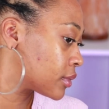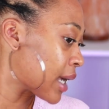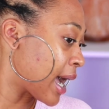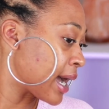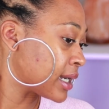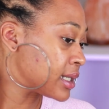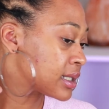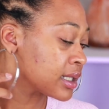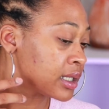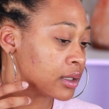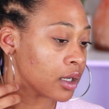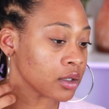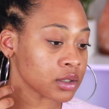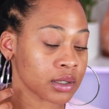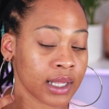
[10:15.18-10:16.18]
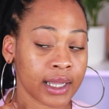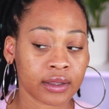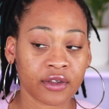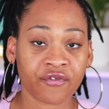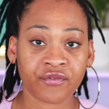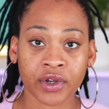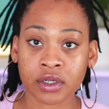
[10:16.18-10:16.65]
Honestly, those are like
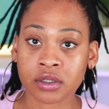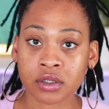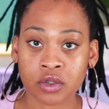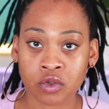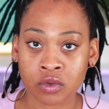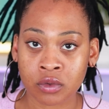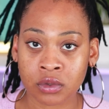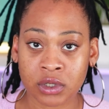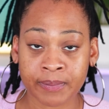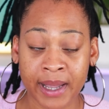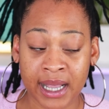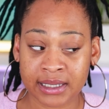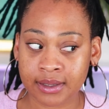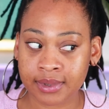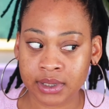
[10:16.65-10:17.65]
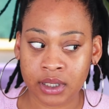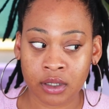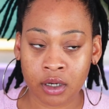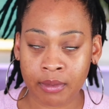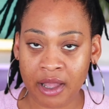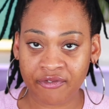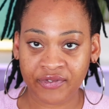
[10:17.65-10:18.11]
the first 2 spots I've seen
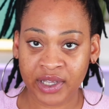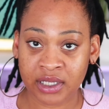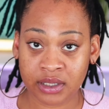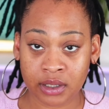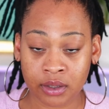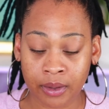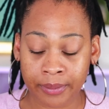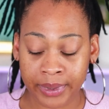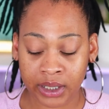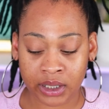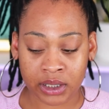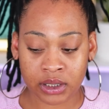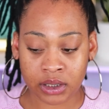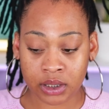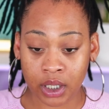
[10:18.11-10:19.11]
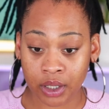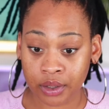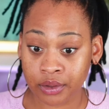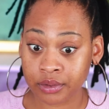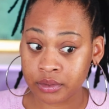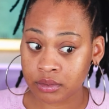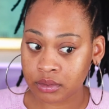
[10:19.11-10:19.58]
on my face in a minute,
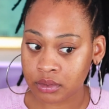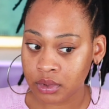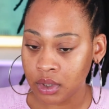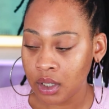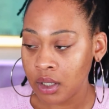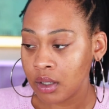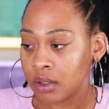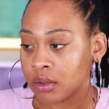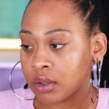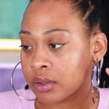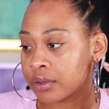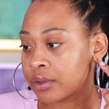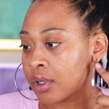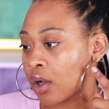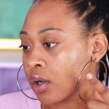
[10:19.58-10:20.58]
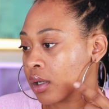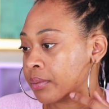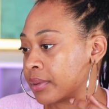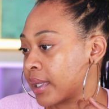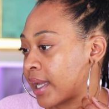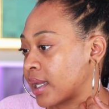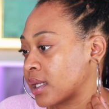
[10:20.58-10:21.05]
so no
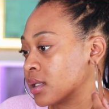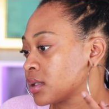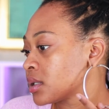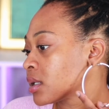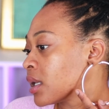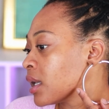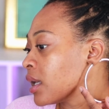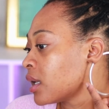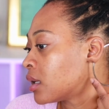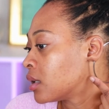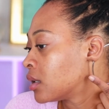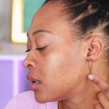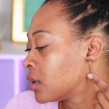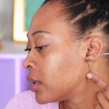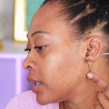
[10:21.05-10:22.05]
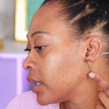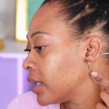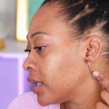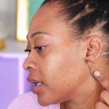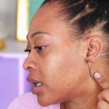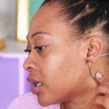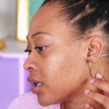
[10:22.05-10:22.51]
complaints.
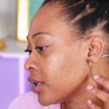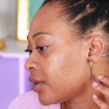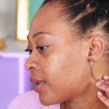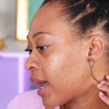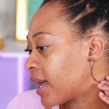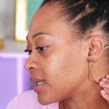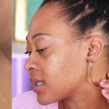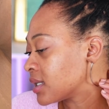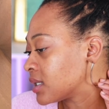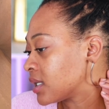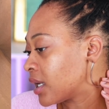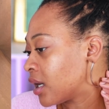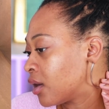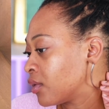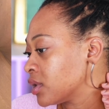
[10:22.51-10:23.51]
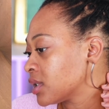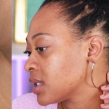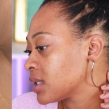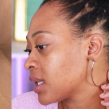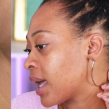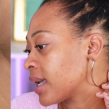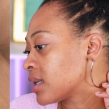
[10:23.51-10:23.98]
Here you guys can tell we're
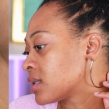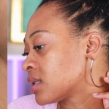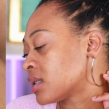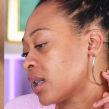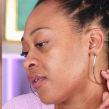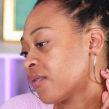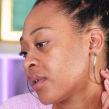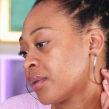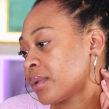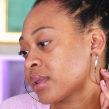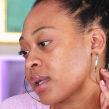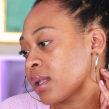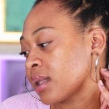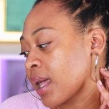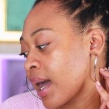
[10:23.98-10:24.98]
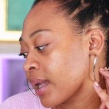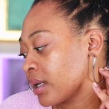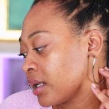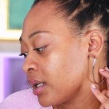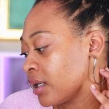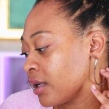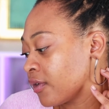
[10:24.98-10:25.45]
just like suffering with a lot
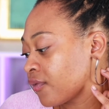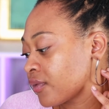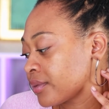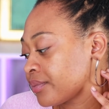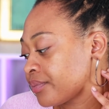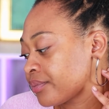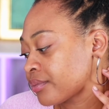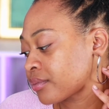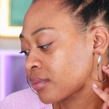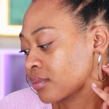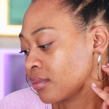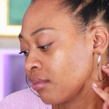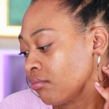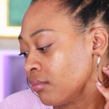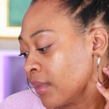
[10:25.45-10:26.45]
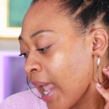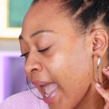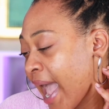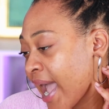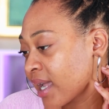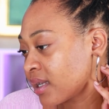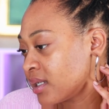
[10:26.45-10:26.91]
of
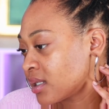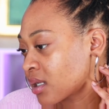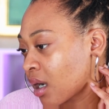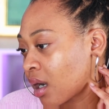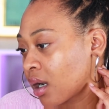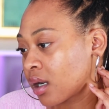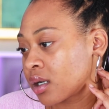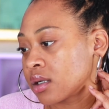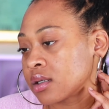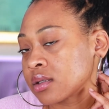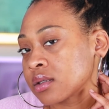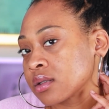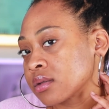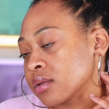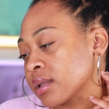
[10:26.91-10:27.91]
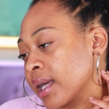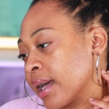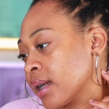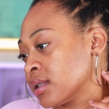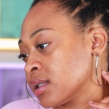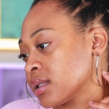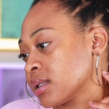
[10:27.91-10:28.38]
acne scars
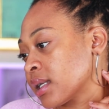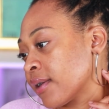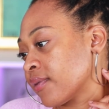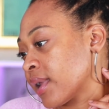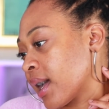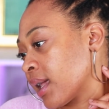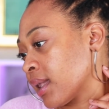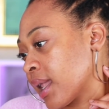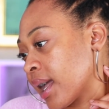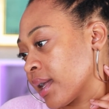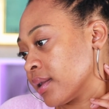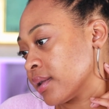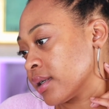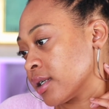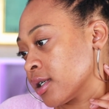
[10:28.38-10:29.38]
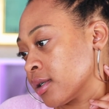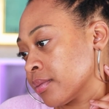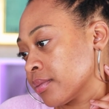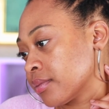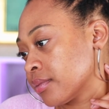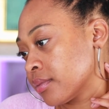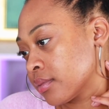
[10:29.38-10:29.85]
that just have not lined up.